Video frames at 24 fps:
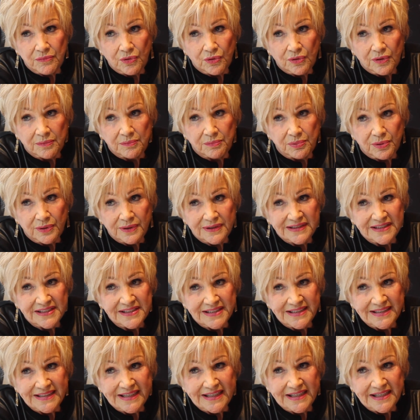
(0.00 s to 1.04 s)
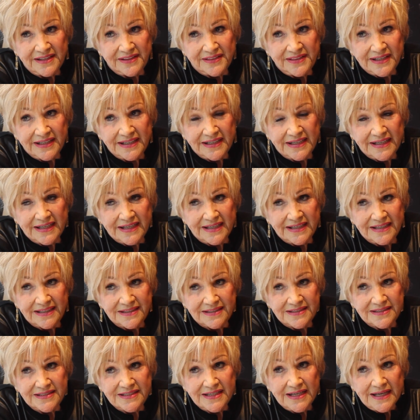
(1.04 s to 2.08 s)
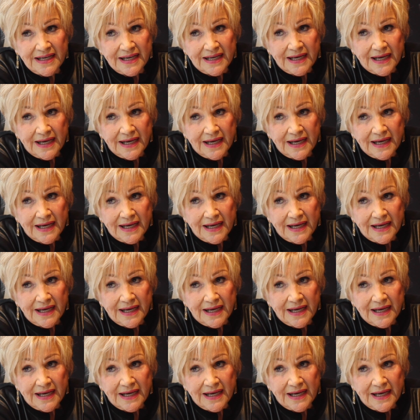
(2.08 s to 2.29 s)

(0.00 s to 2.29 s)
more importantly than anything, is